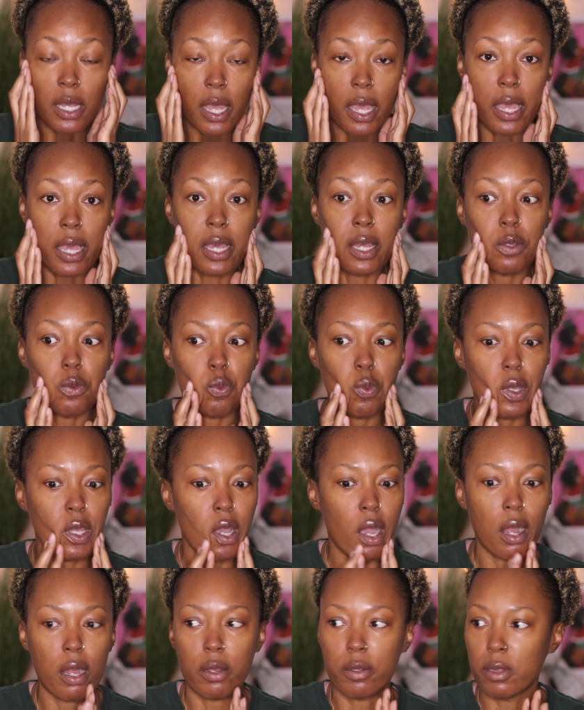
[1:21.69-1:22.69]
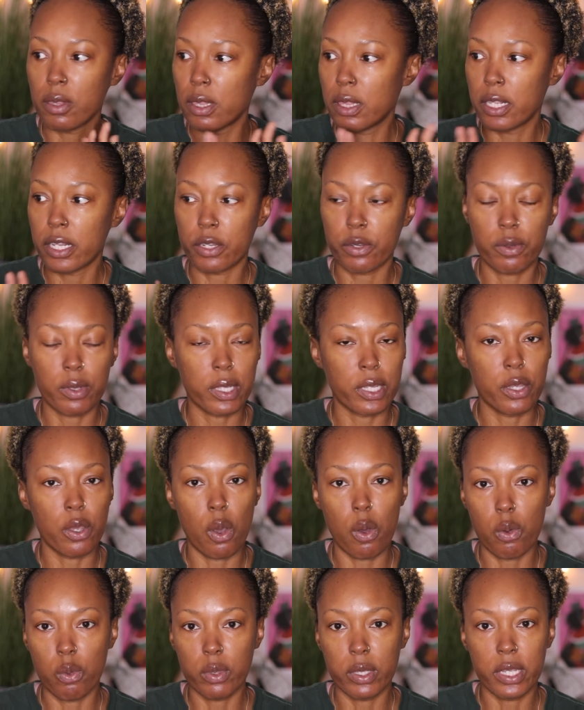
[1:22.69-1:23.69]
And we are literally
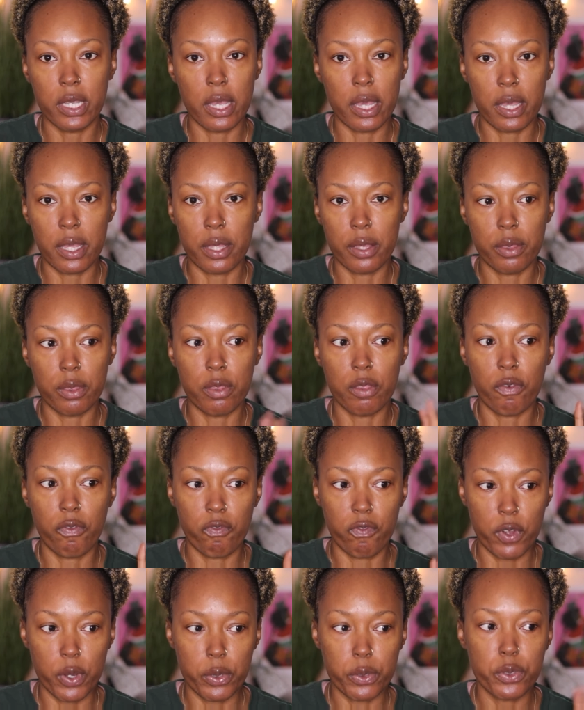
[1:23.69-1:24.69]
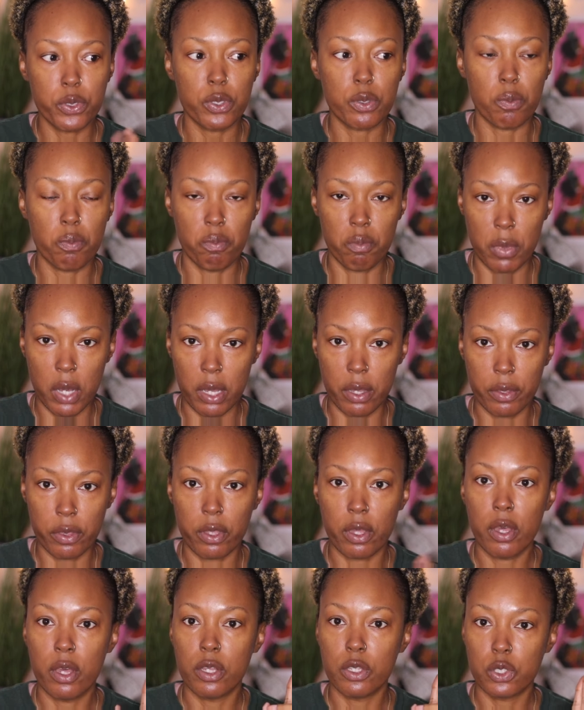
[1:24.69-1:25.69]
only in the first
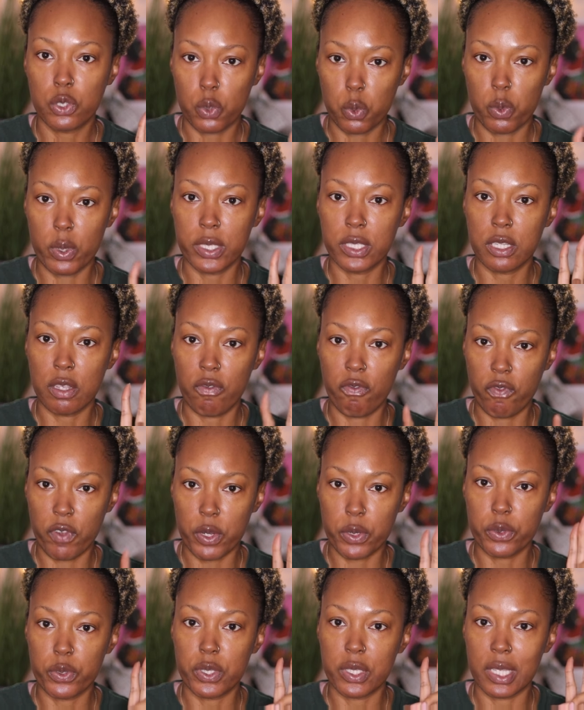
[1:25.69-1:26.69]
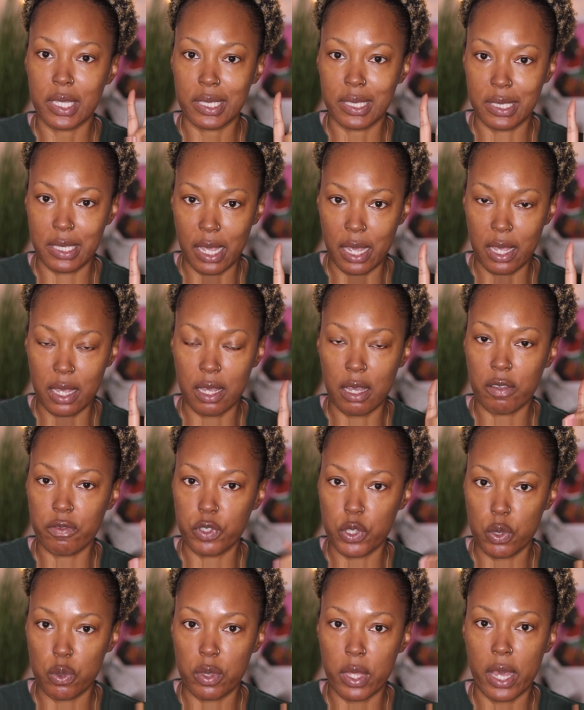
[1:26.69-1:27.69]
month 21st day of
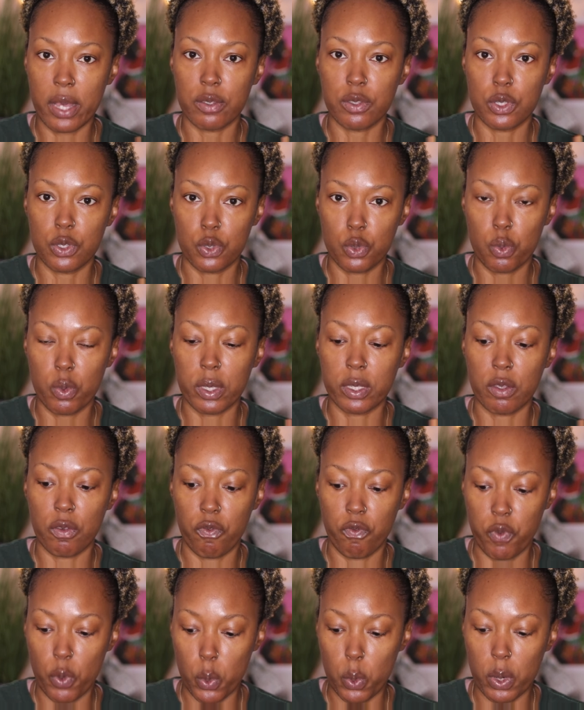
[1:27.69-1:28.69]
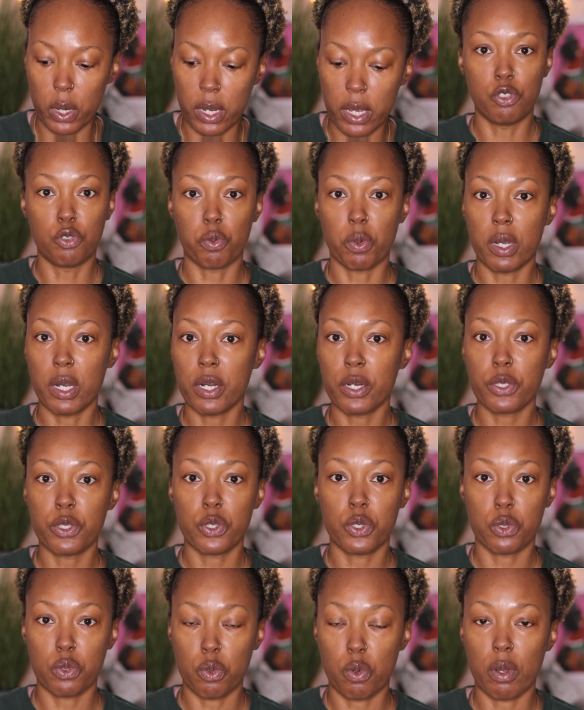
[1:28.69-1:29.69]
2024.
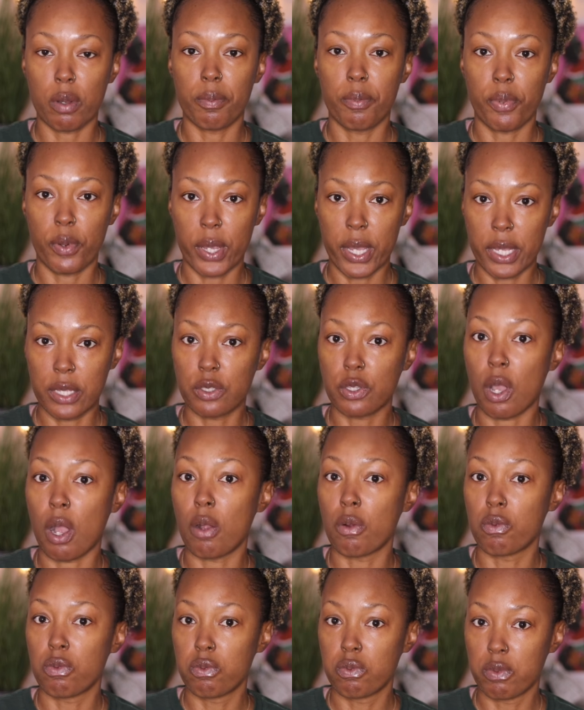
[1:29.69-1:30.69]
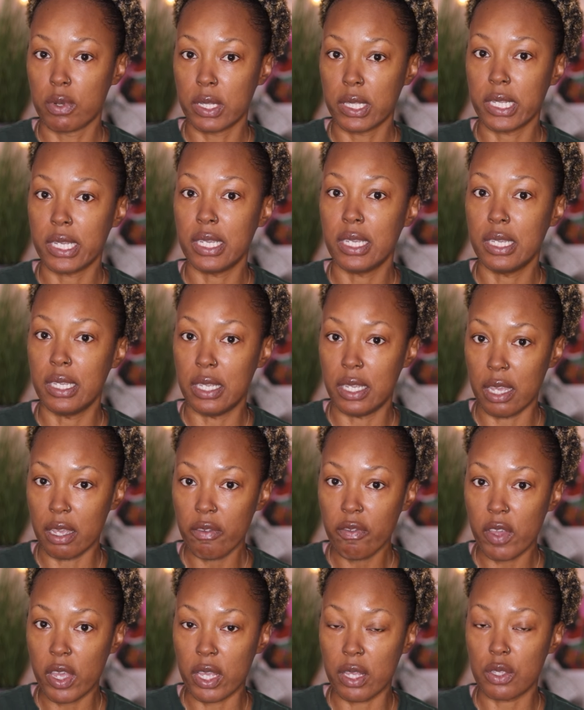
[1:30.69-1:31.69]
Drugstore brands are really
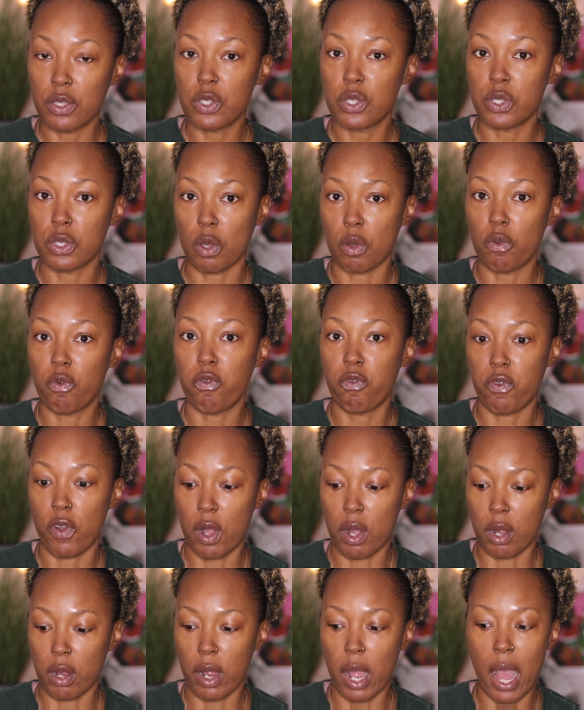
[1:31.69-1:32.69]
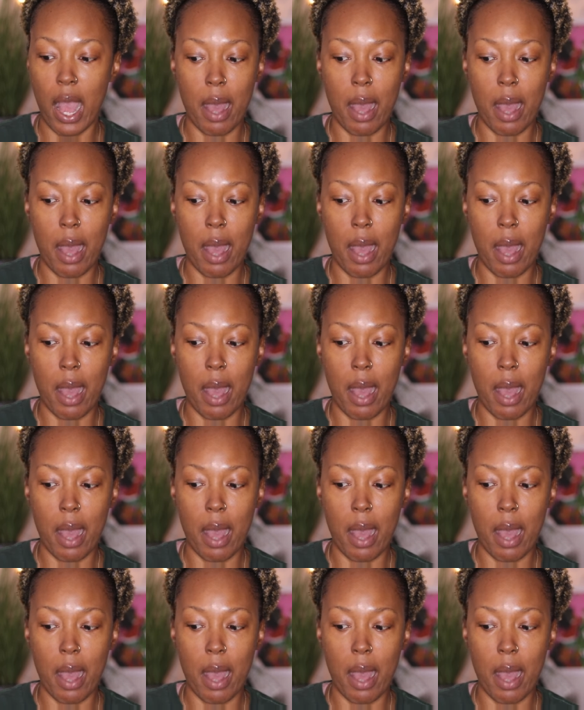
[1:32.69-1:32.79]
giving so far.